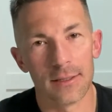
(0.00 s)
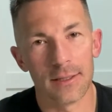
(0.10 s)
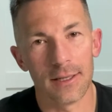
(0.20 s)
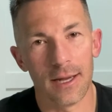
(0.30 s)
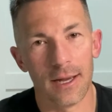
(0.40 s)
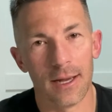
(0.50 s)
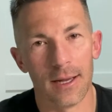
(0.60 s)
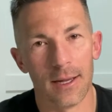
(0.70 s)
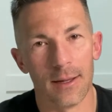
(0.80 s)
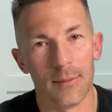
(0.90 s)

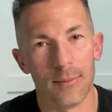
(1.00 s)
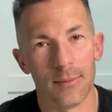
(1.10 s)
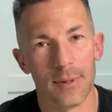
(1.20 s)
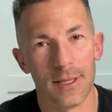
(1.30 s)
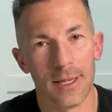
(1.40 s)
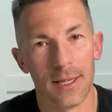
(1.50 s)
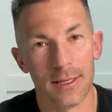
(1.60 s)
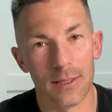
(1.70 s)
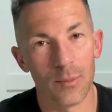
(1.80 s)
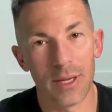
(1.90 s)

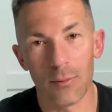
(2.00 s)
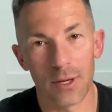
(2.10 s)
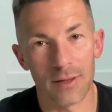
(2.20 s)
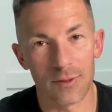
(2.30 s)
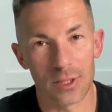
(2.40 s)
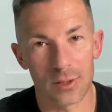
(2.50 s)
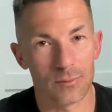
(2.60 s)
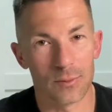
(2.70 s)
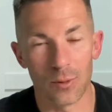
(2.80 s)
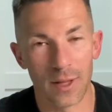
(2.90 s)
And you may want to even
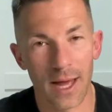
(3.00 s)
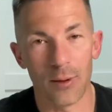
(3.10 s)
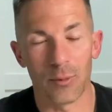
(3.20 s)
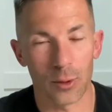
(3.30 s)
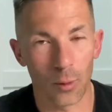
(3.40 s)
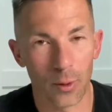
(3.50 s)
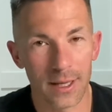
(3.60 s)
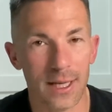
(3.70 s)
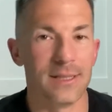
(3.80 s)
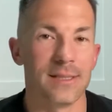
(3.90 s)
just do that, record
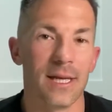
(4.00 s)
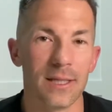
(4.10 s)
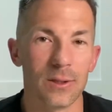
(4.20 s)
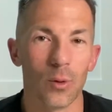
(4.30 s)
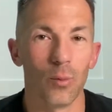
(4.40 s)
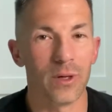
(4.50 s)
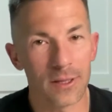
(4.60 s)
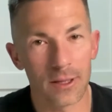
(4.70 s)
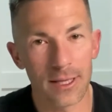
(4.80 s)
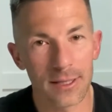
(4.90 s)
it and send it to them with the
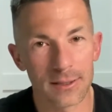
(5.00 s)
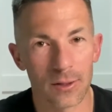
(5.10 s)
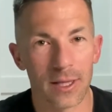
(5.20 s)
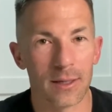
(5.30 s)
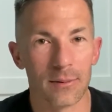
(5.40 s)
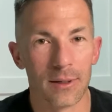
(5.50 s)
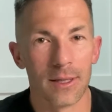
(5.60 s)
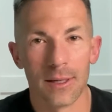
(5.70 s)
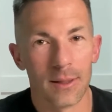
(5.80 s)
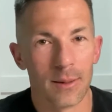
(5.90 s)
link so they can
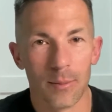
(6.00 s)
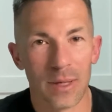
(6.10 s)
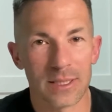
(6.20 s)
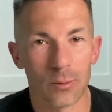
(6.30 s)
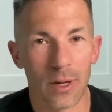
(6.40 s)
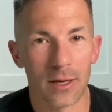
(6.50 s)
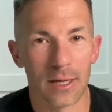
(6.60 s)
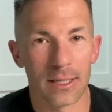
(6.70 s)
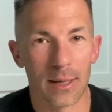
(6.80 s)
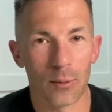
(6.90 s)
mess around on
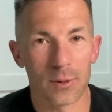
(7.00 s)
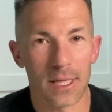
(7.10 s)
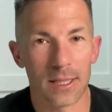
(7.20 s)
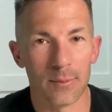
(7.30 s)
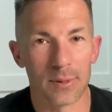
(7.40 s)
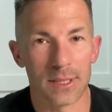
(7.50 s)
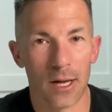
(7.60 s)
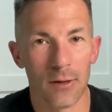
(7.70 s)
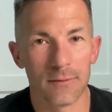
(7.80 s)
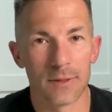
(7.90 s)
a demo site
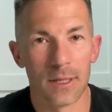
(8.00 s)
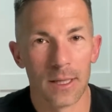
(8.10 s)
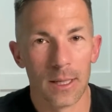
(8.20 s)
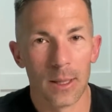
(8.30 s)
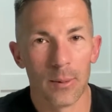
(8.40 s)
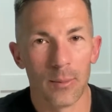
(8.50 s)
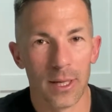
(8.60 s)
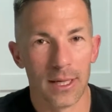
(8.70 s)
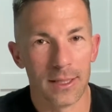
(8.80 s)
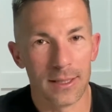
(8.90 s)
themselves.
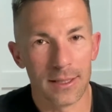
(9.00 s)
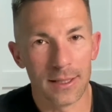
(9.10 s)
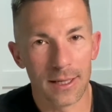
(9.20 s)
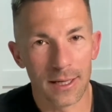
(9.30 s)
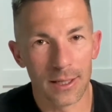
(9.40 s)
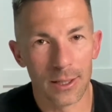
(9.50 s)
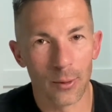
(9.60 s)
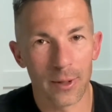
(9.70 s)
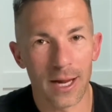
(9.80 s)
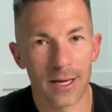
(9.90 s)
But
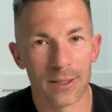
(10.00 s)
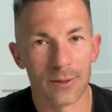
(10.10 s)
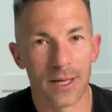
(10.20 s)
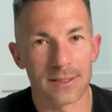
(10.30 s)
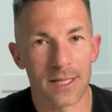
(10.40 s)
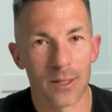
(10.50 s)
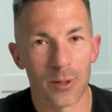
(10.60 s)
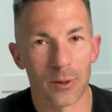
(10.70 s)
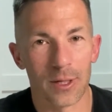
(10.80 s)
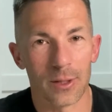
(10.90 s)
knowing how to do that's going to be
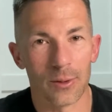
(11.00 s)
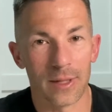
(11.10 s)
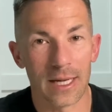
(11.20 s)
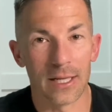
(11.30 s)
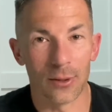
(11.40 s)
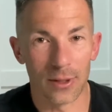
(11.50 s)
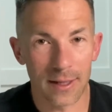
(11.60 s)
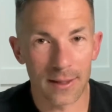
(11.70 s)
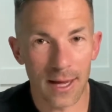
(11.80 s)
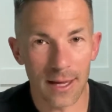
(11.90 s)
critical, and getting good
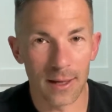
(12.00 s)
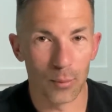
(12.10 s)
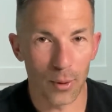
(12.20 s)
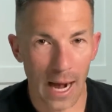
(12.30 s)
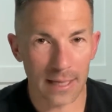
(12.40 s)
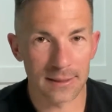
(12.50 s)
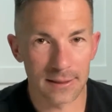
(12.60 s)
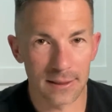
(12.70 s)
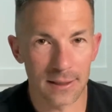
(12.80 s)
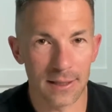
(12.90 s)
at that and
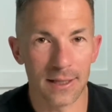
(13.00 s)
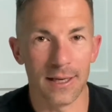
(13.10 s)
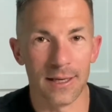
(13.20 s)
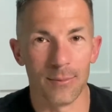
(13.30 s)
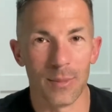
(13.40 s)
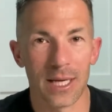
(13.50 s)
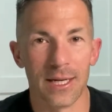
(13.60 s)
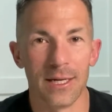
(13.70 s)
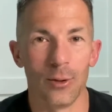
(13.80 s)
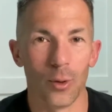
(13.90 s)
practicing it and
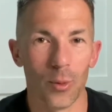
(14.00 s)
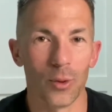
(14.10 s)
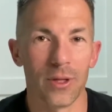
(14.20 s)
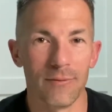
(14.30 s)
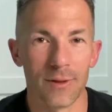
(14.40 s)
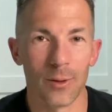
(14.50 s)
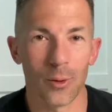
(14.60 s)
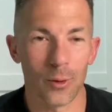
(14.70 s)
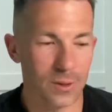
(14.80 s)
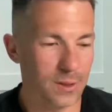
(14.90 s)
making it normal, even though you're
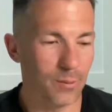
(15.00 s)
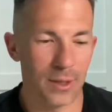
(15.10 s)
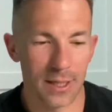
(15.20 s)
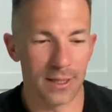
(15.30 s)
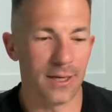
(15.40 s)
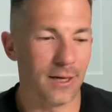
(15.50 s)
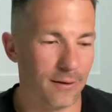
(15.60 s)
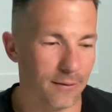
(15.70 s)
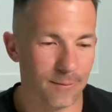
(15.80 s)
used to being in a